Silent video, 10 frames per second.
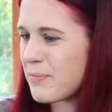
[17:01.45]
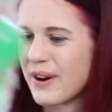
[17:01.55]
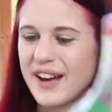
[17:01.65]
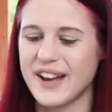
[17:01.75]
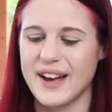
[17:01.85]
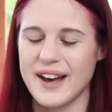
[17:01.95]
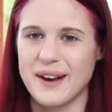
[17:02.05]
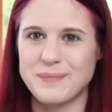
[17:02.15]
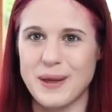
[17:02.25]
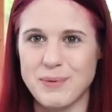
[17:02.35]
but
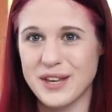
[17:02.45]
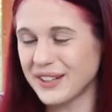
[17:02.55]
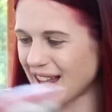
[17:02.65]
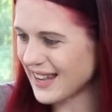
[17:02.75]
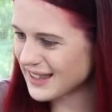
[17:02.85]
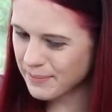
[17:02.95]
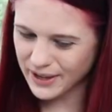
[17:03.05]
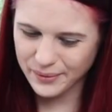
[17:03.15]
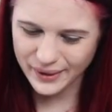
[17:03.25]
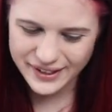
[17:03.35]
Maybe he'll like the
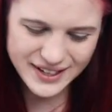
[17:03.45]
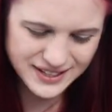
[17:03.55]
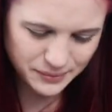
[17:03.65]
big one as